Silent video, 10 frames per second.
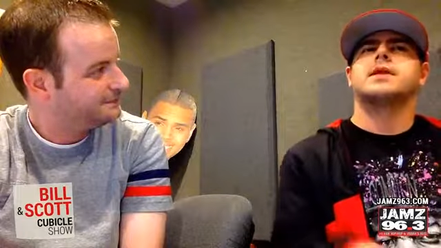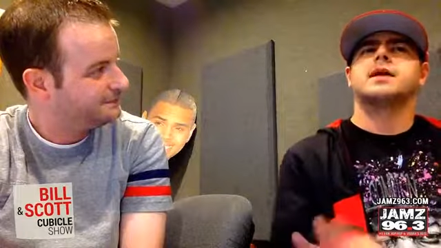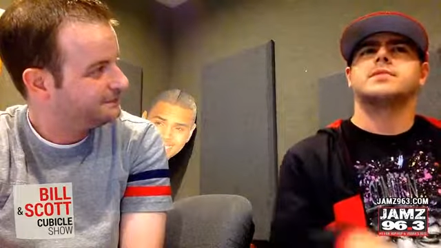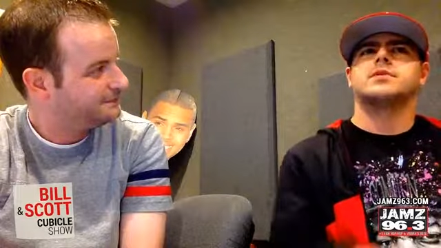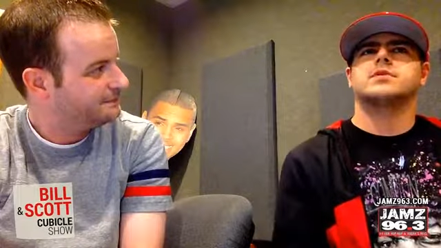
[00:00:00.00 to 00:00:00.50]

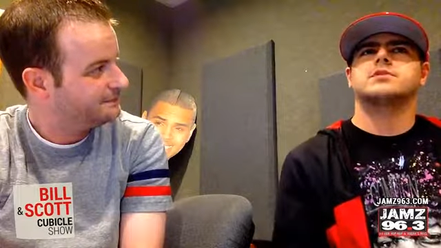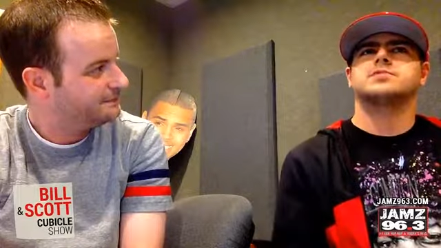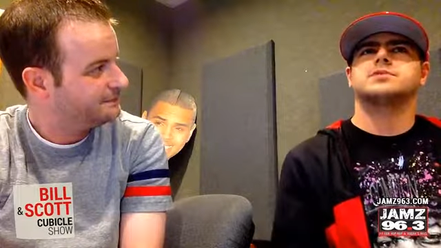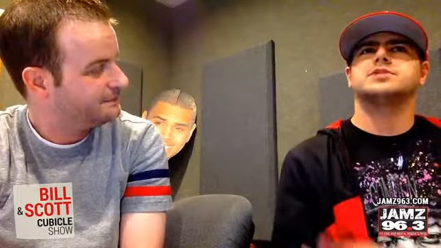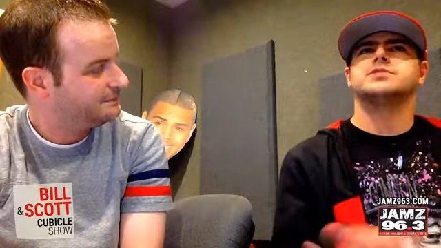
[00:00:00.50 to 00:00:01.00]
Speaker 1: been hers,
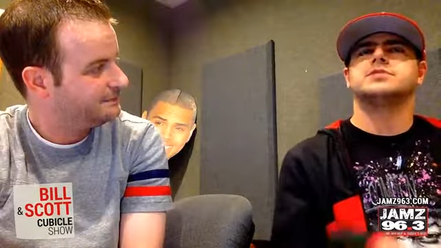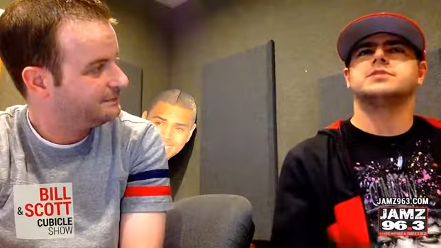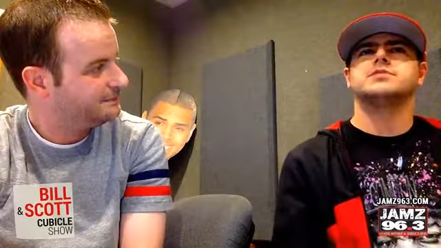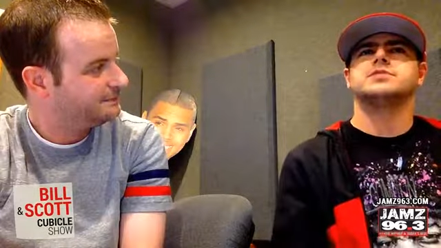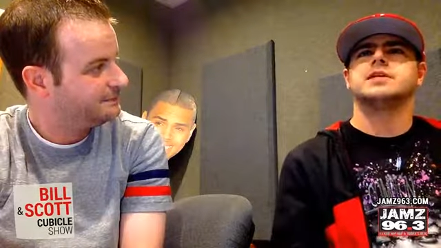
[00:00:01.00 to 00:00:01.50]
but she used to
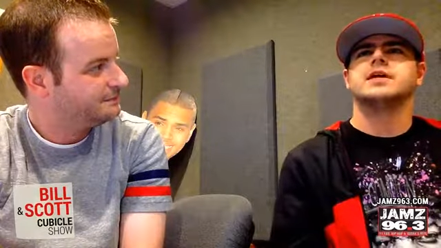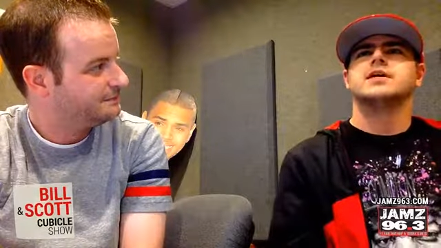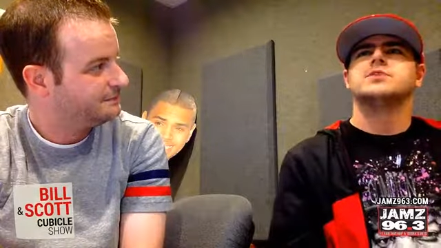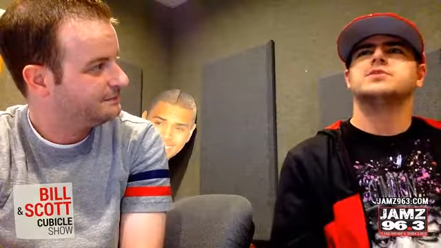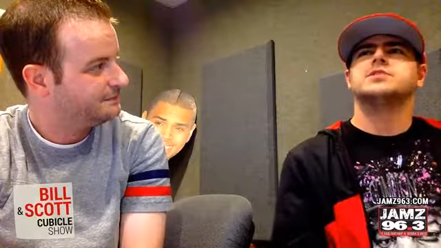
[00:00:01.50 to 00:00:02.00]
use it.
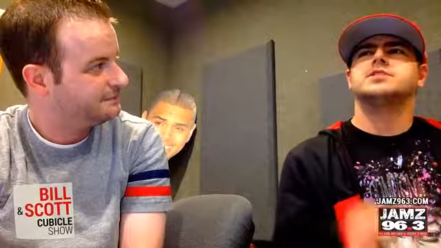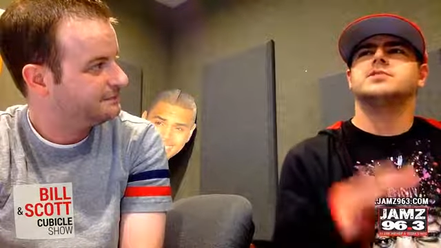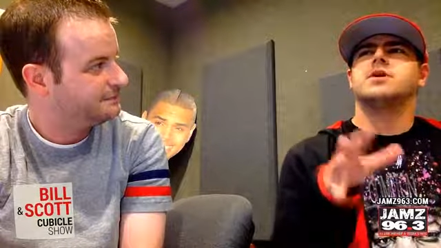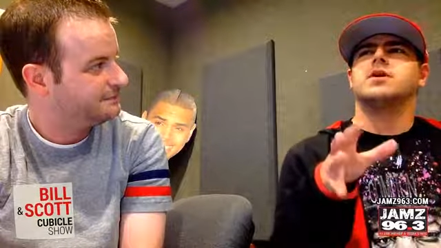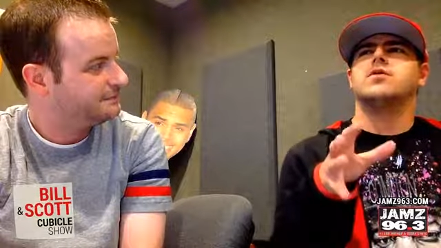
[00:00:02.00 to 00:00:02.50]
When she would
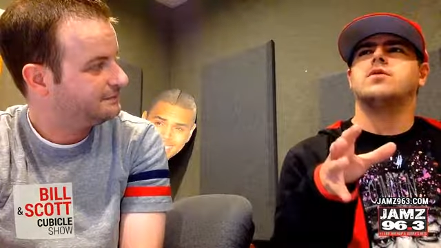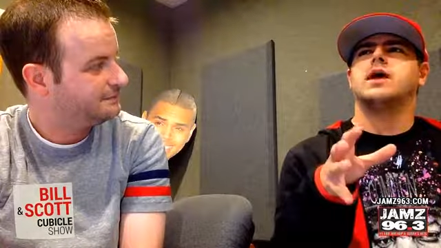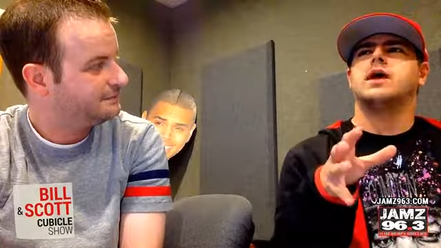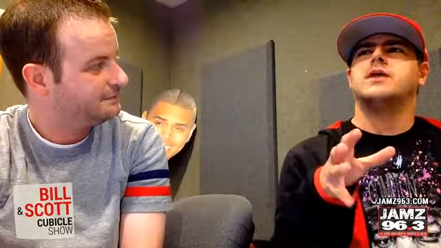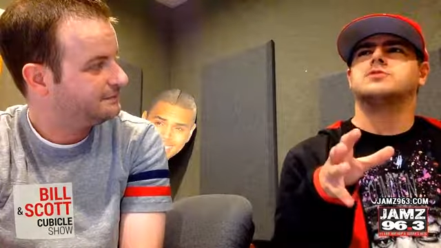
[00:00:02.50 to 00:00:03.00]
go
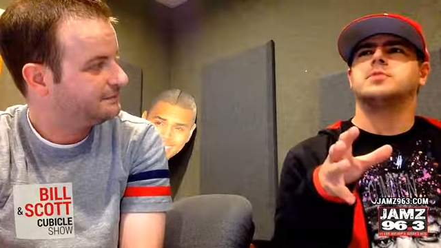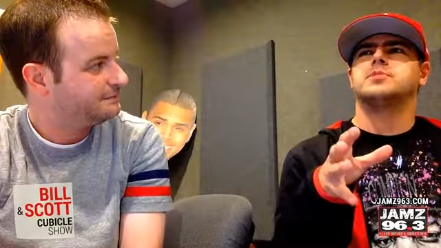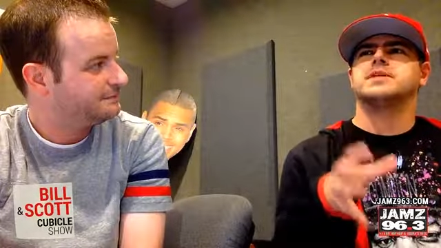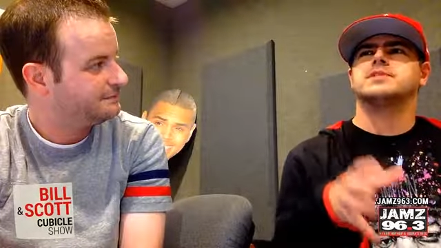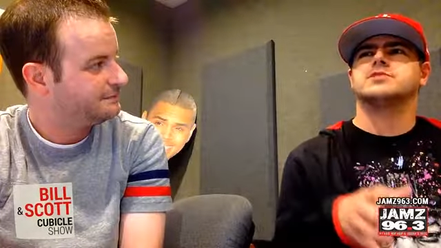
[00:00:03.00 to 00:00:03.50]
uh, to a
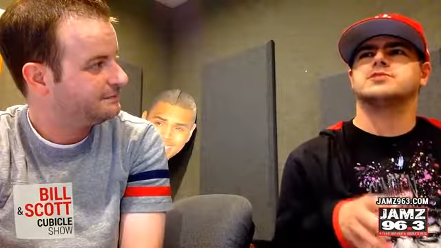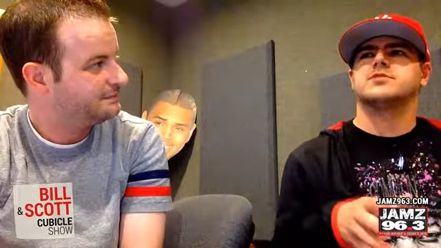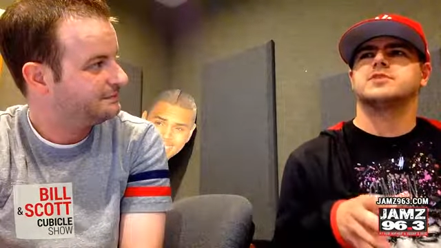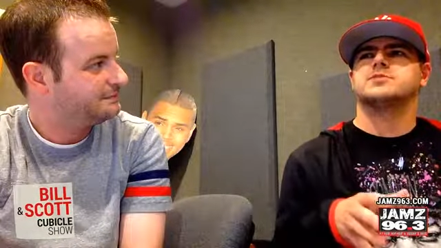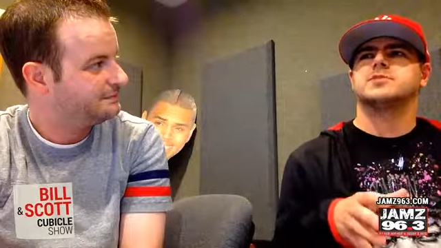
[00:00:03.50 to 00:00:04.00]
place that served
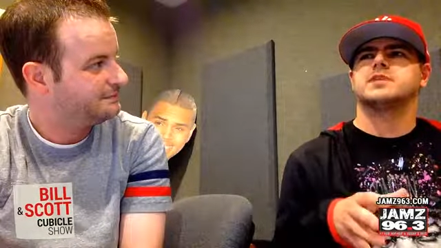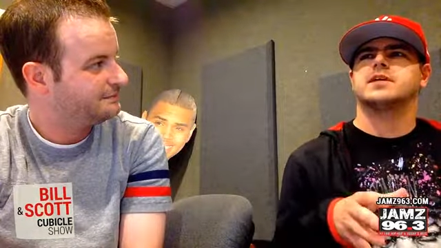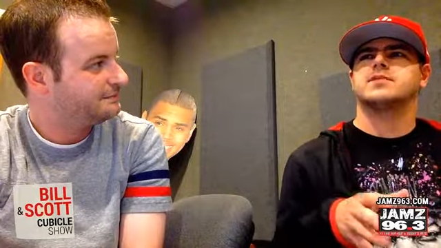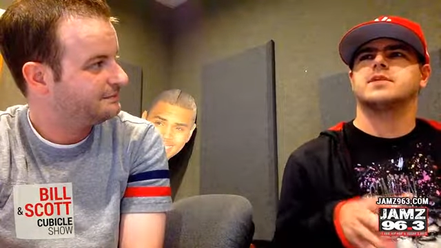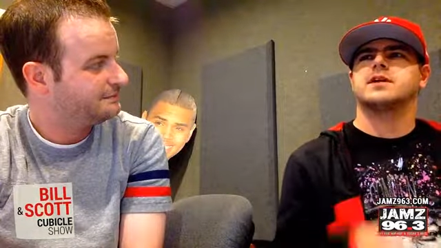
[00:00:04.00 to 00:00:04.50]
this
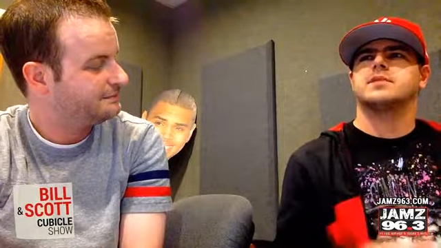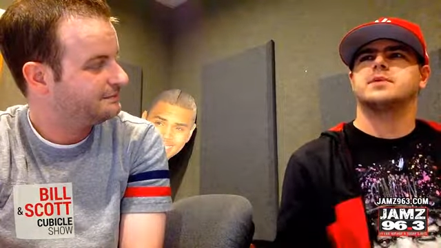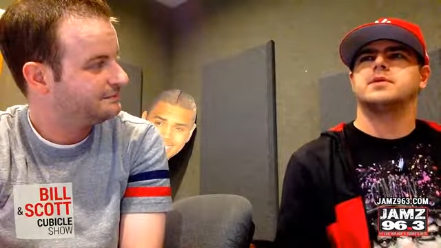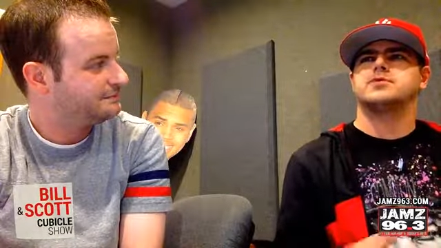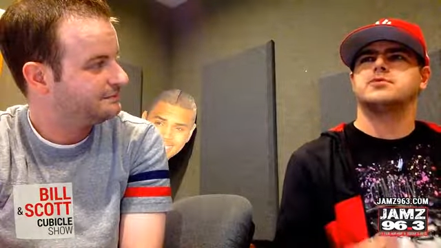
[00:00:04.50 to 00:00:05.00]
particular kind of
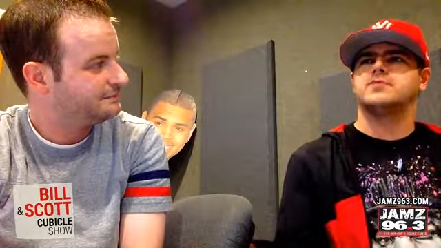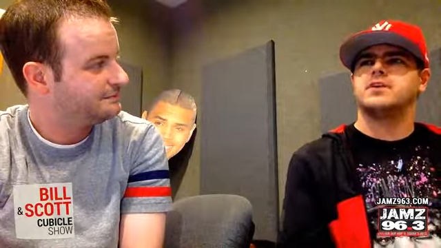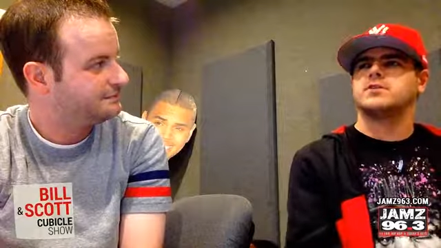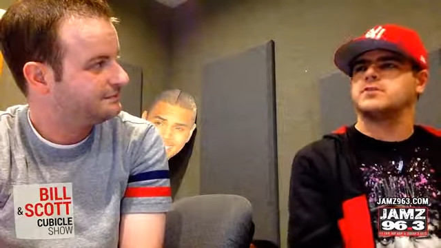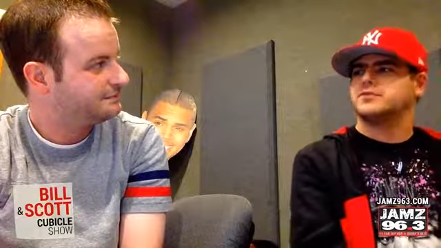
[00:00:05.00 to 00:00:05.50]
beer, Duvel,
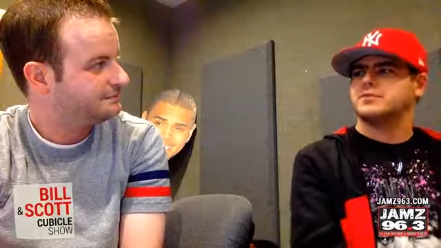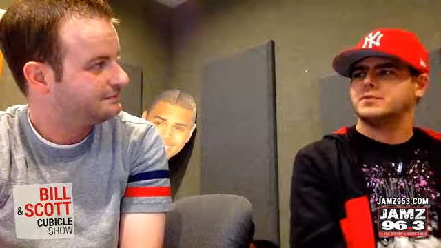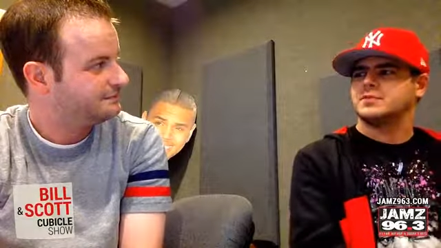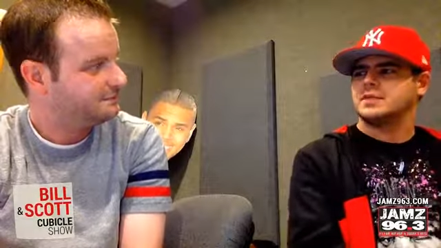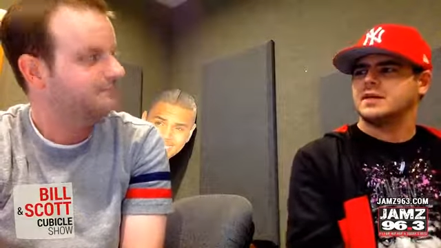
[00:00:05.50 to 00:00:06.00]
are you familiar
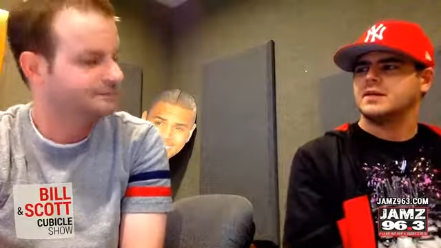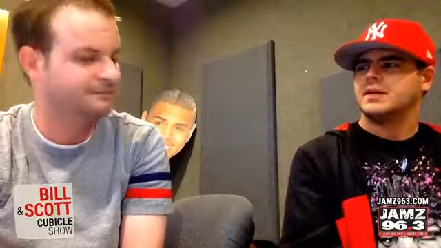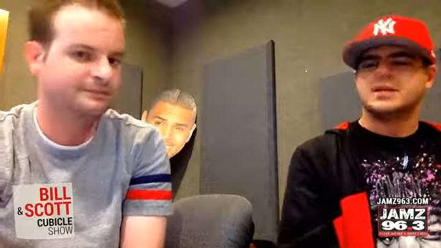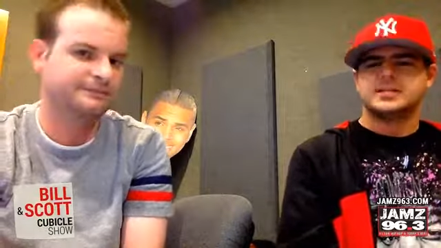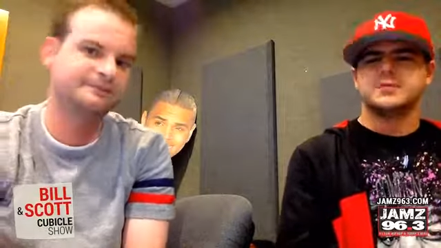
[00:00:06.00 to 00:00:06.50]
with that? Mm-hmm.
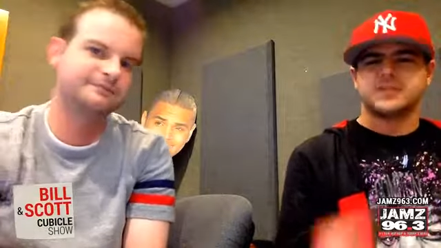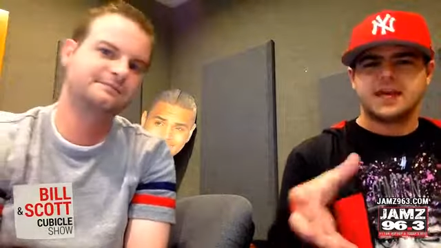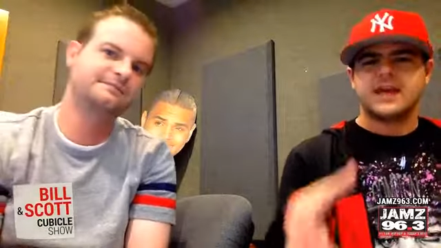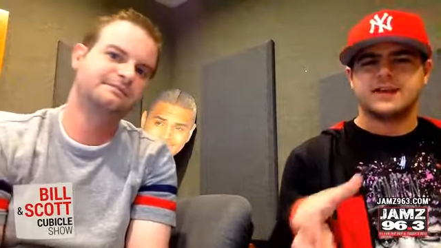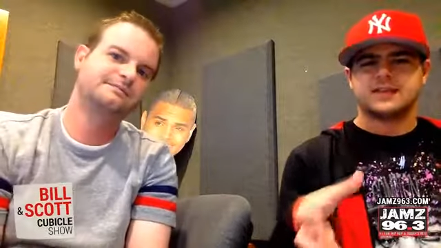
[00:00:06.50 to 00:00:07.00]
She would
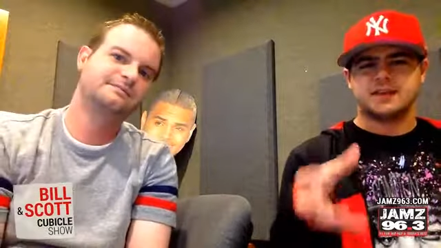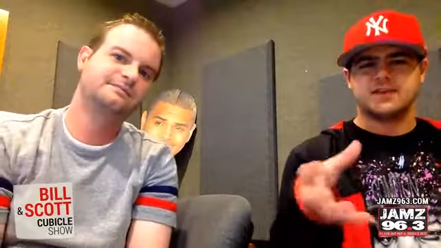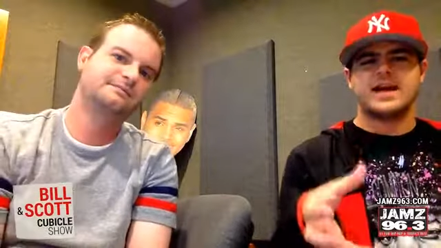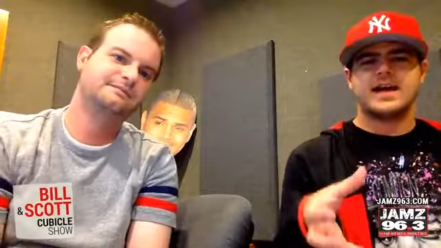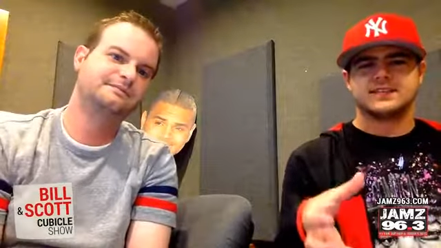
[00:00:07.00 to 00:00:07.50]
take the
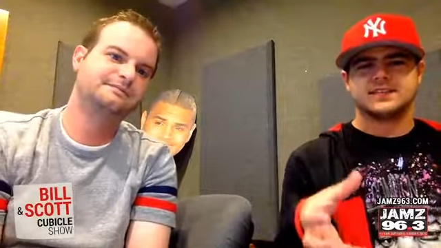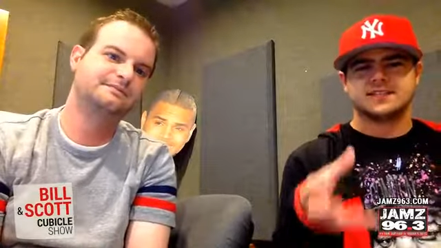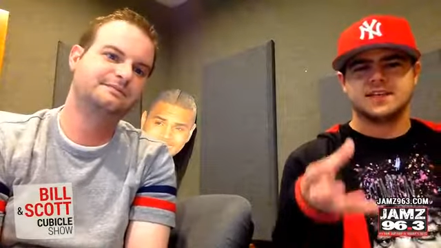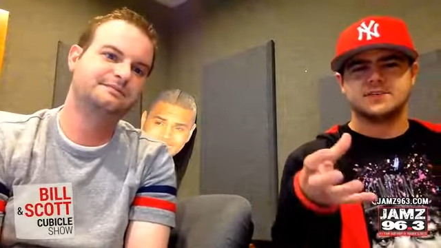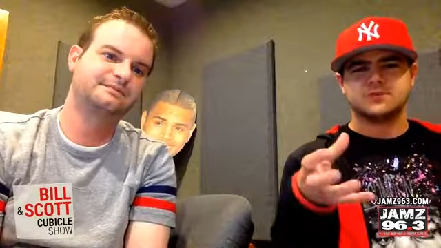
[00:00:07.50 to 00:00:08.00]
glass that
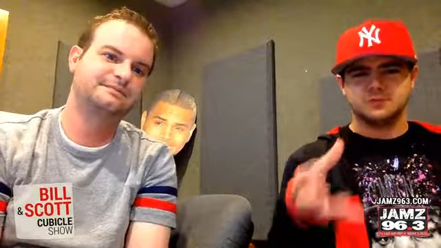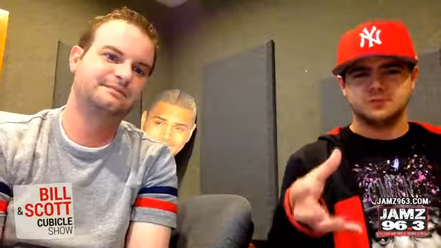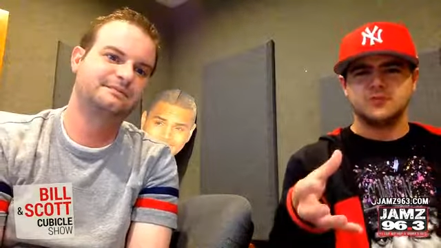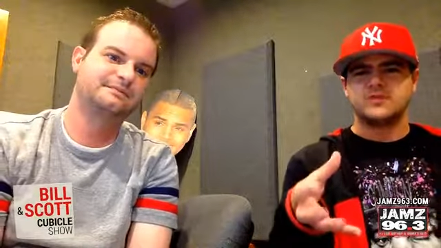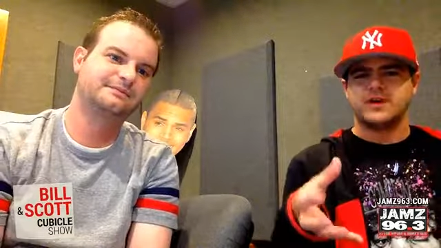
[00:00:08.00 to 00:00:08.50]
said
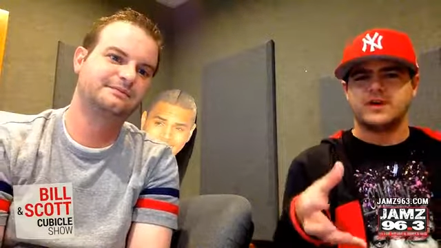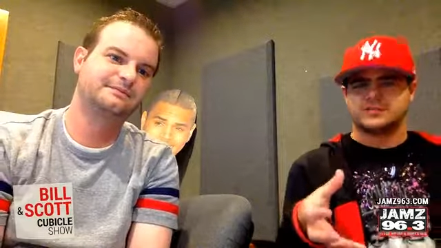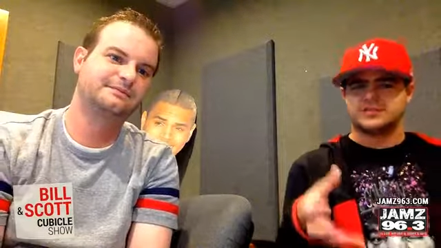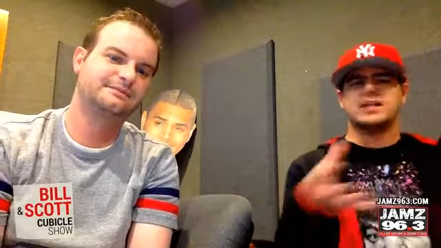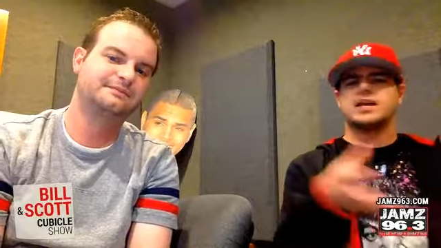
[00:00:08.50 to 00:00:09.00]
Duvel on
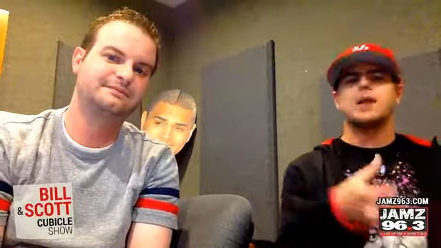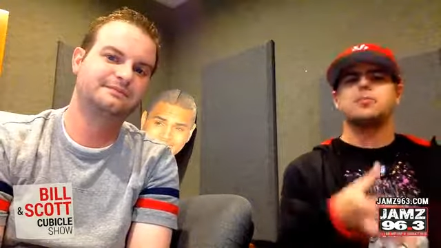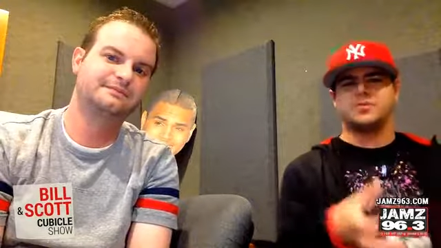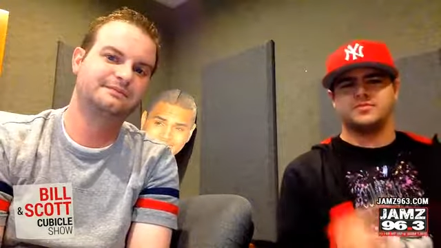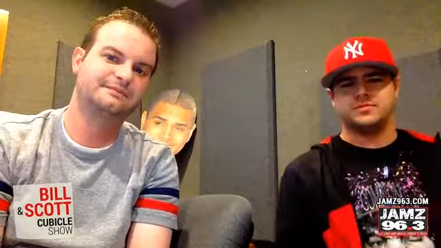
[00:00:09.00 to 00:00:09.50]
She had a couple
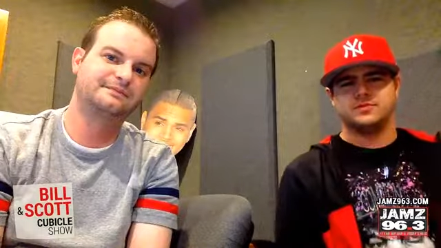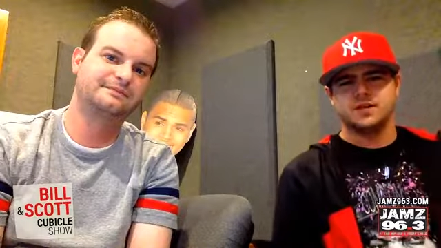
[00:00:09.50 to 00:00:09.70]
of them.